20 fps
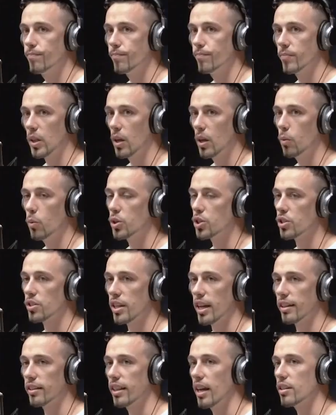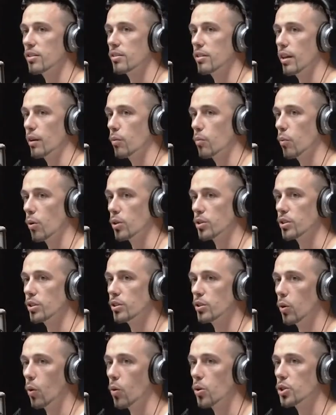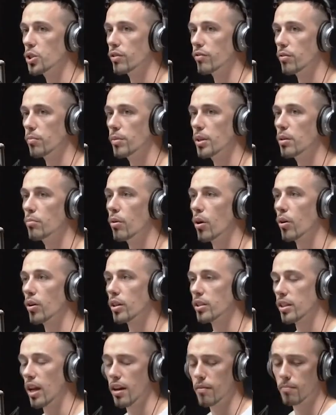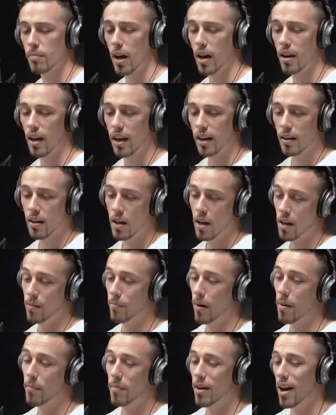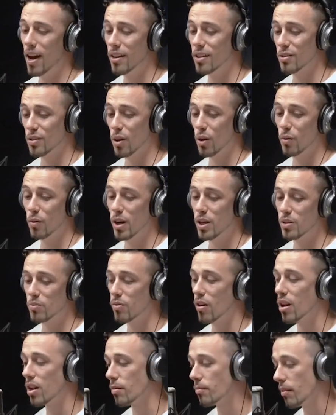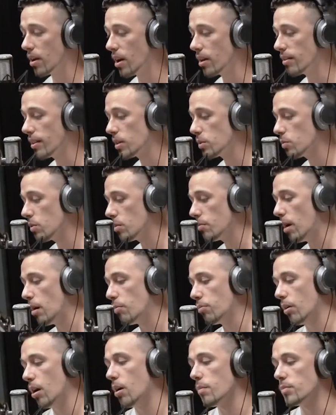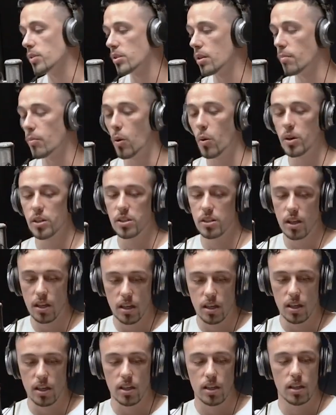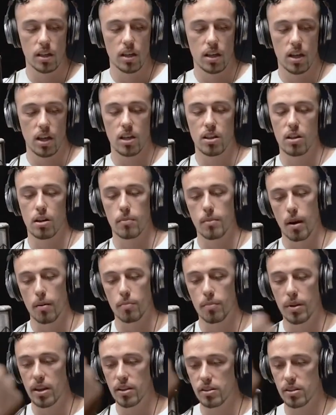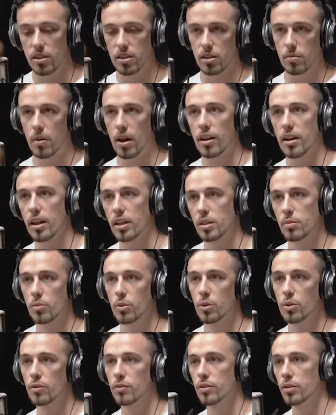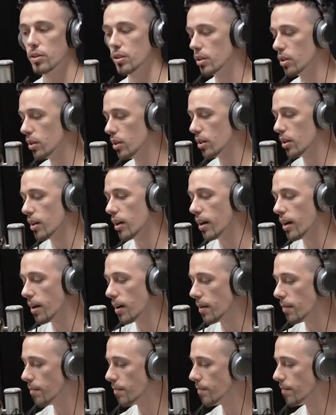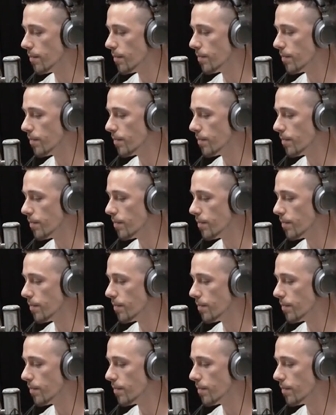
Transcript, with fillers: Yeah. Which is like that's like worse than torture for me, bro. Cause I my I, my mind is always running, man. That's one of my problems is I'm always thinking either about business or my next moves. Um,